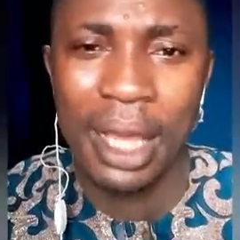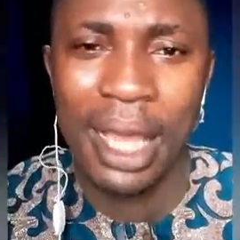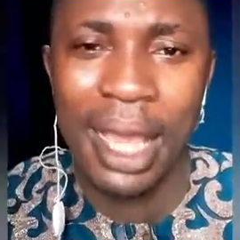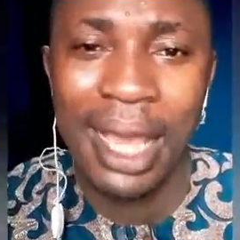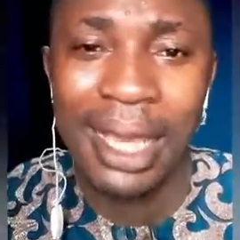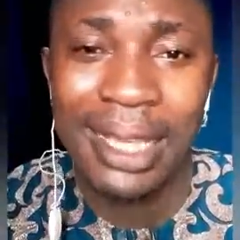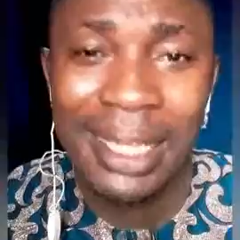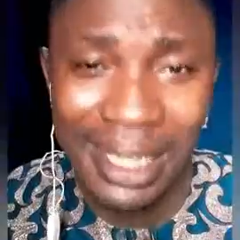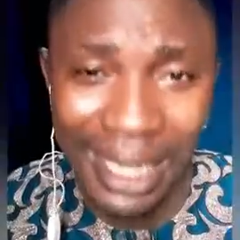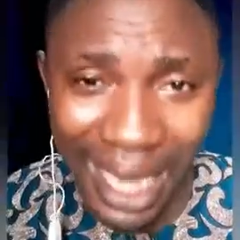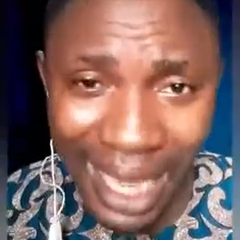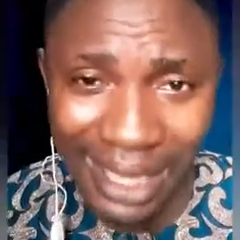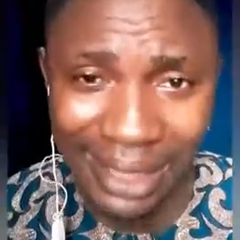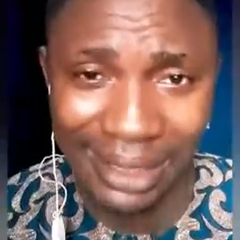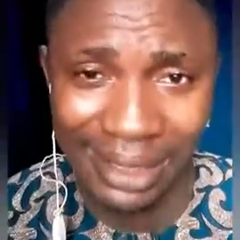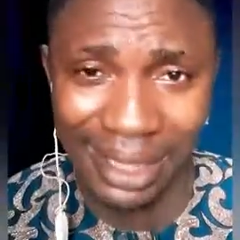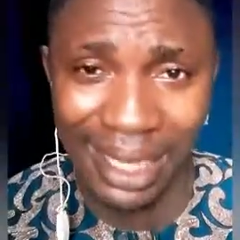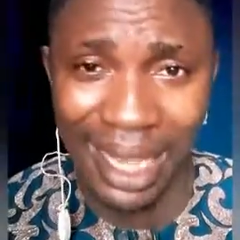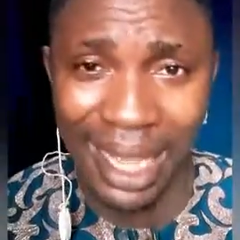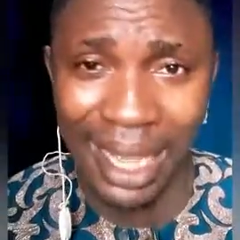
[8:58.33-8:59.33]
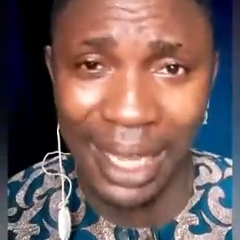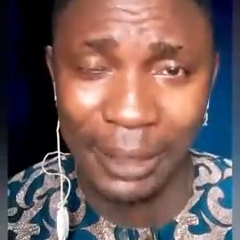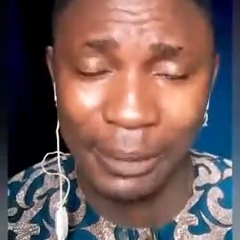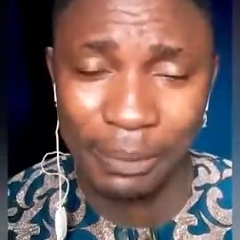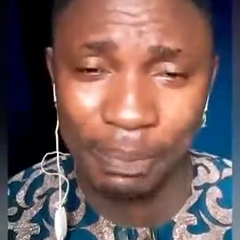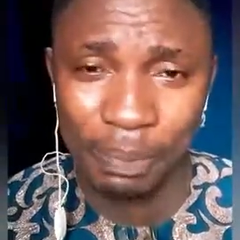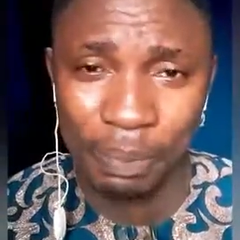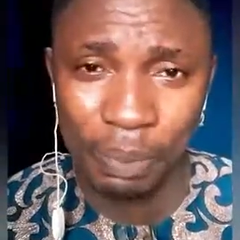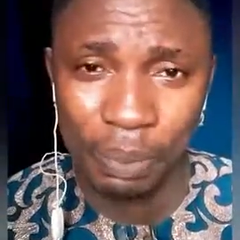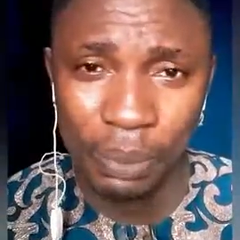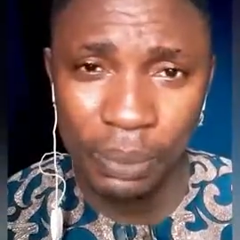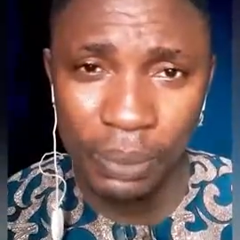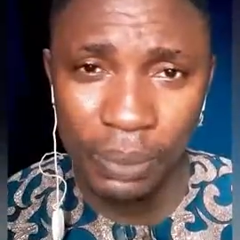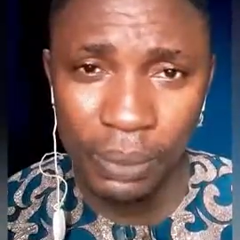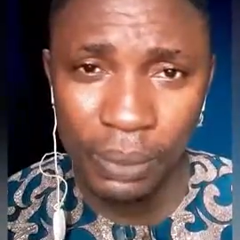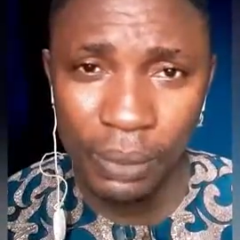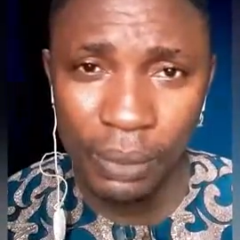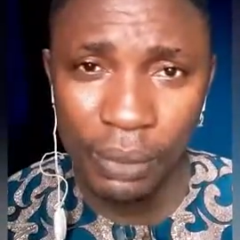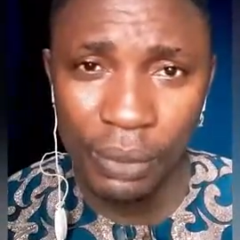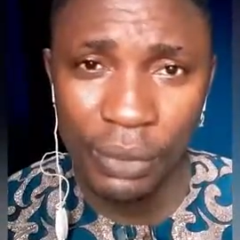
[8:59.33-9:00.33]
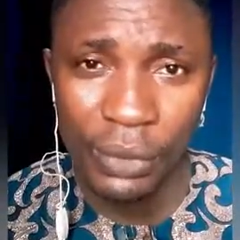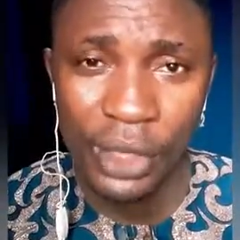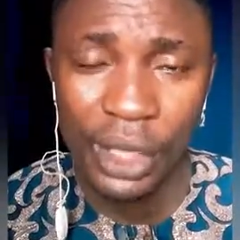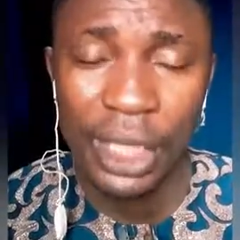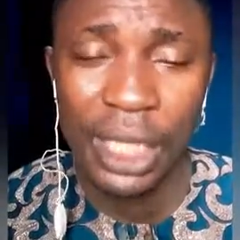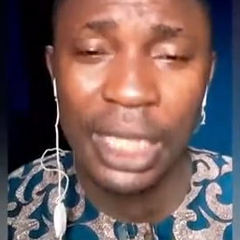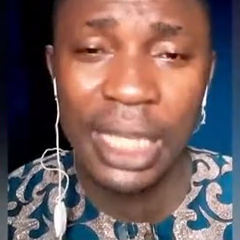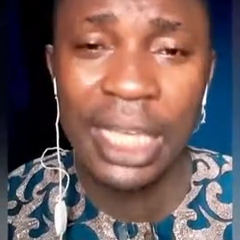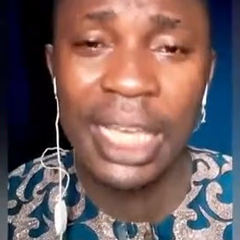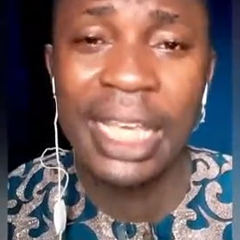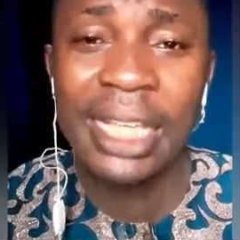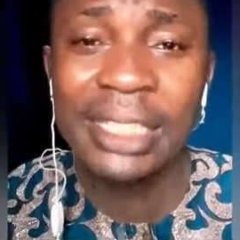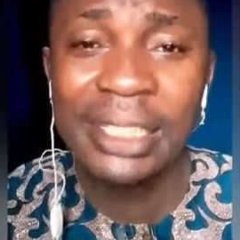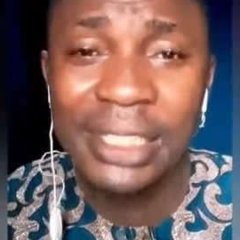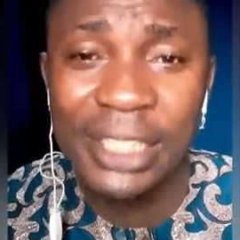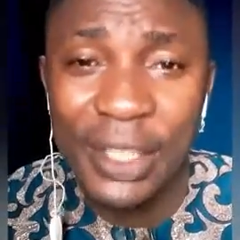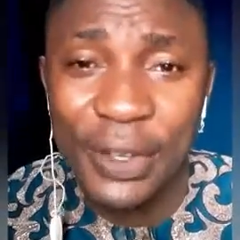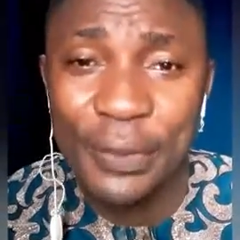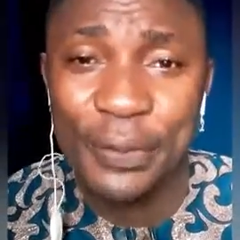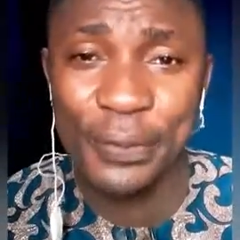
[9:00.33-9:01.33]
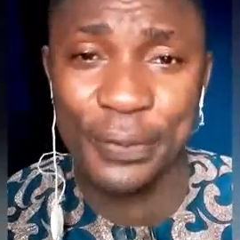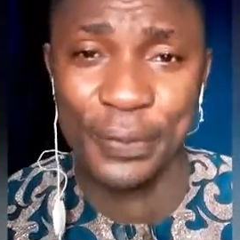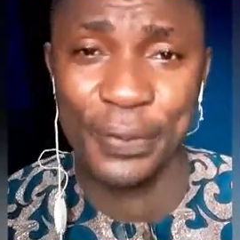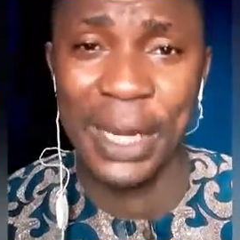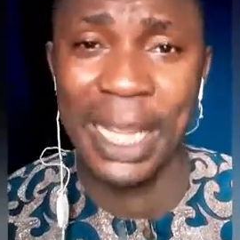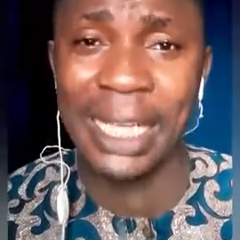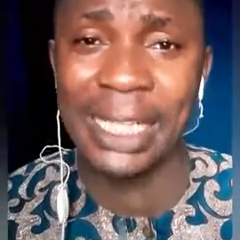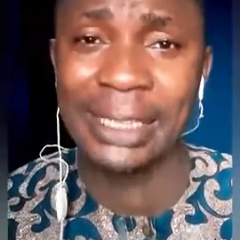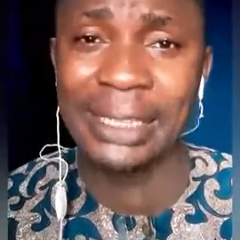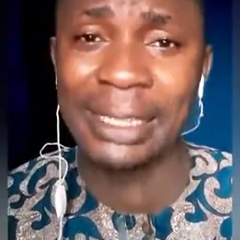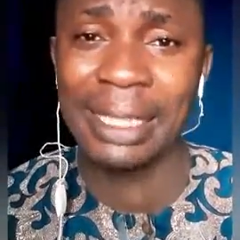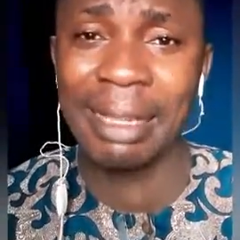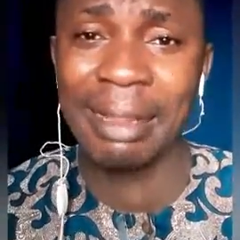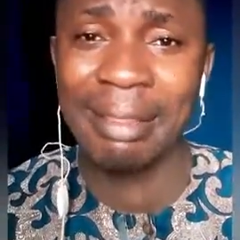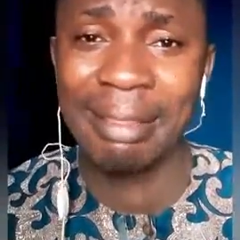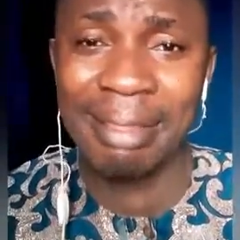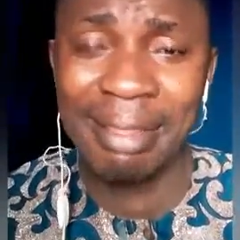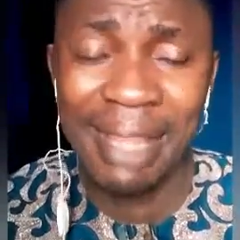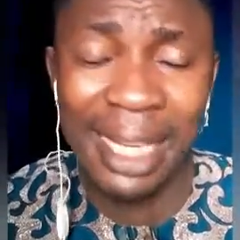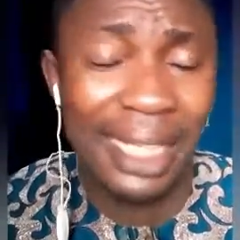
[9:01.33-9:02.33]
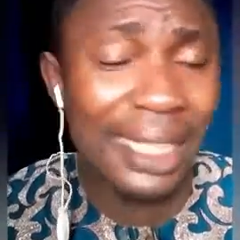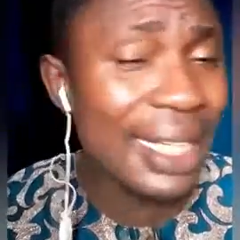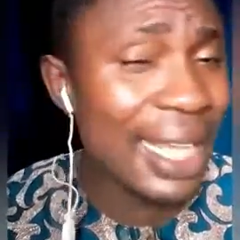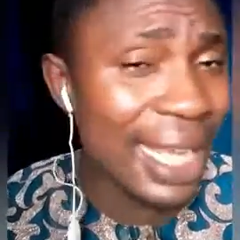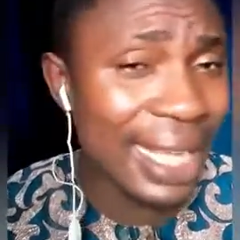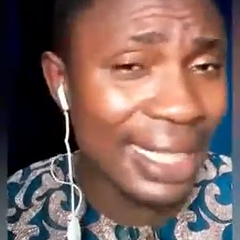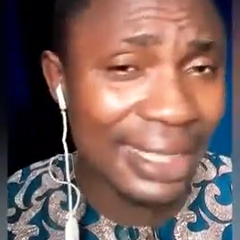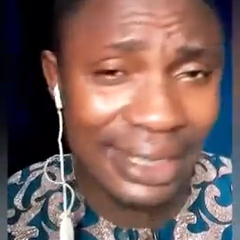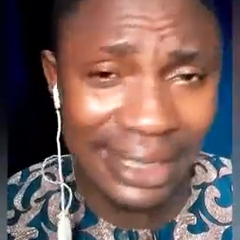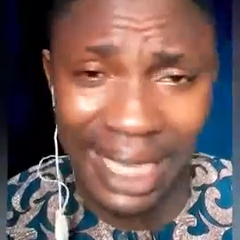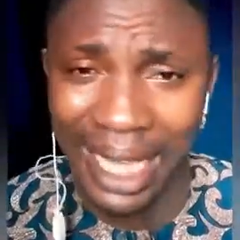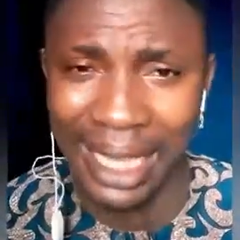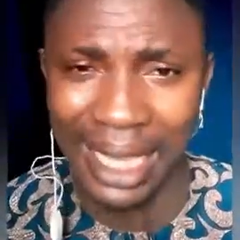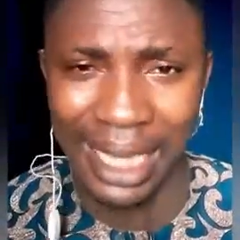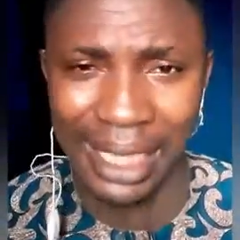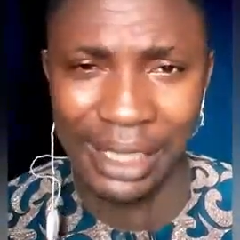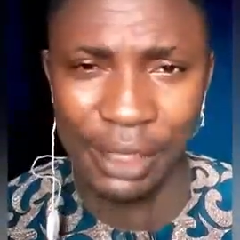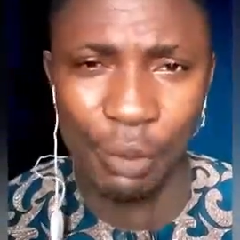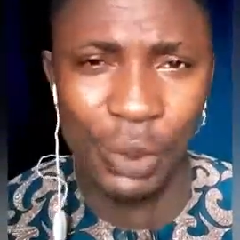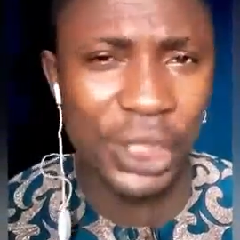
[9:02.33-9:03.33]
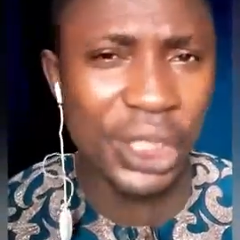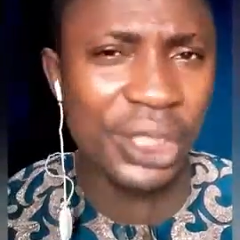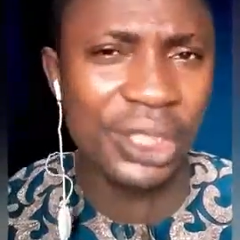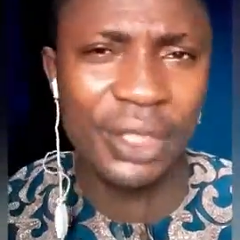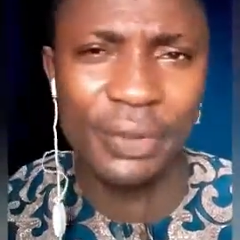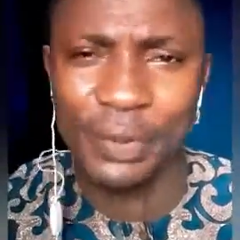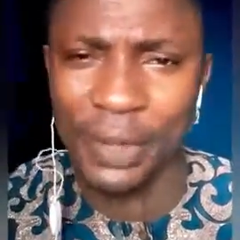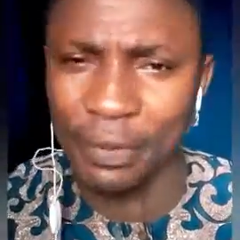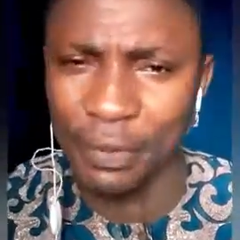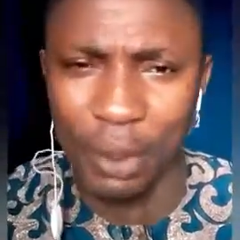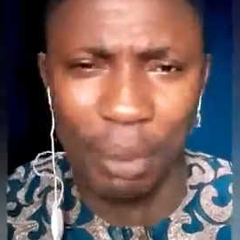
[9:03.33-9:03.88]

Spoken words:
encounter a different thing entirely, which is different